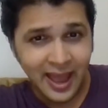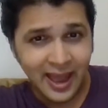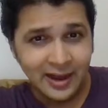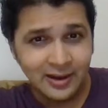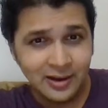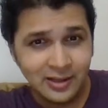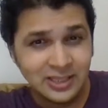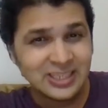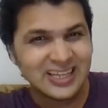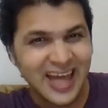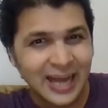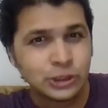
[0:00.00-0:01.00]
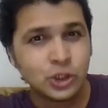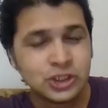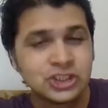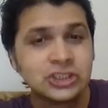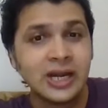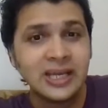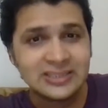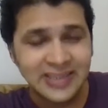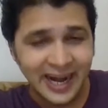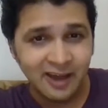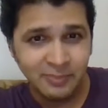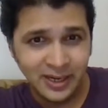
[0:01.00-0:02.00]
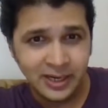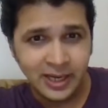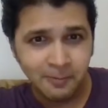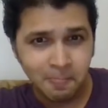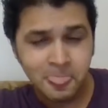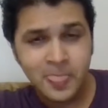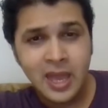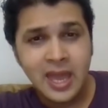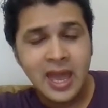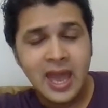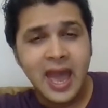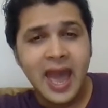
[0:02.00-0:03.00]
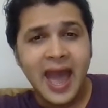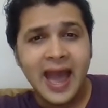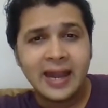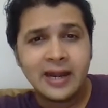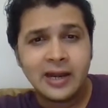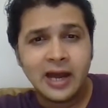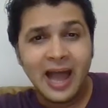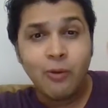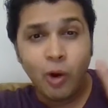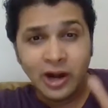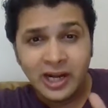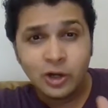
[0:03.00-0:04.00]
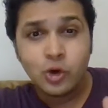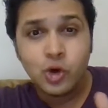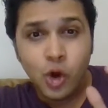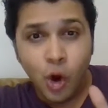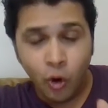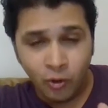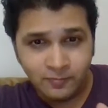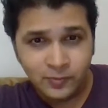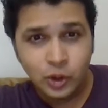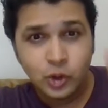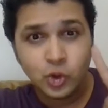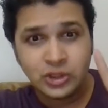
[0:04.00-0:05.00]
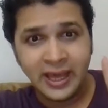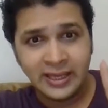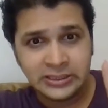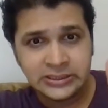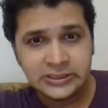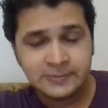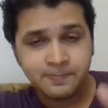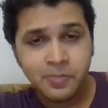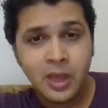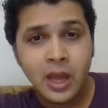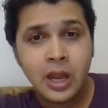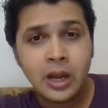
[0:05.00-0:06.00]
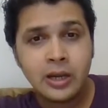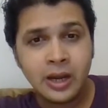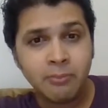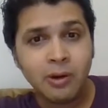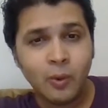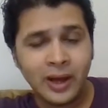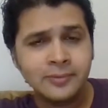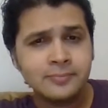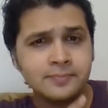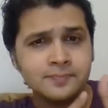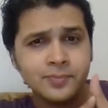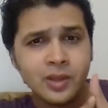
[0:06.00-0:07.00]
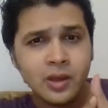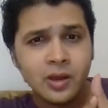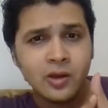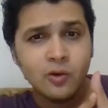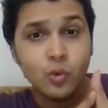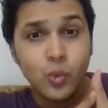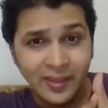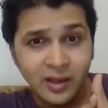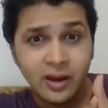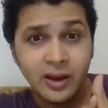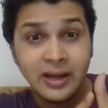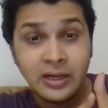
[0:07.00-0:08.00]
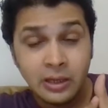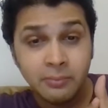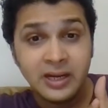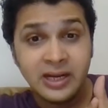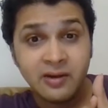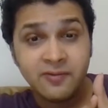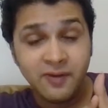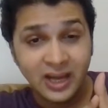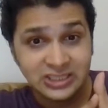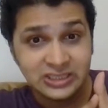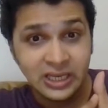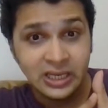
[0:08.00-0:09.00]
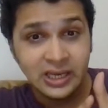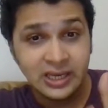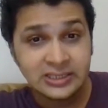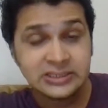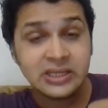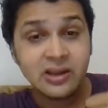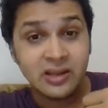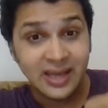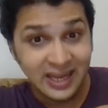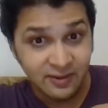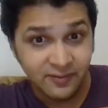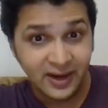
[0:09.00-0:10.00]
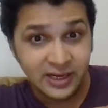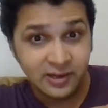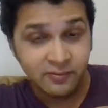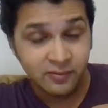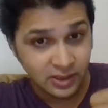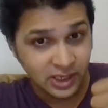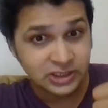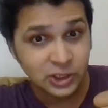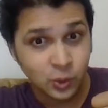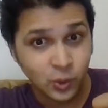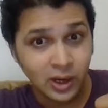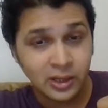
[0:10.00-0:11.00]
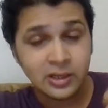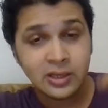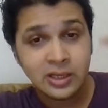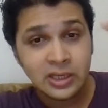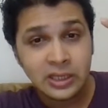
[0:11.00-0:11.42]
and these are the actual studies that have been done. And I wanted to know two things. Number one, whether intermittent fasting is really effective. Does it work?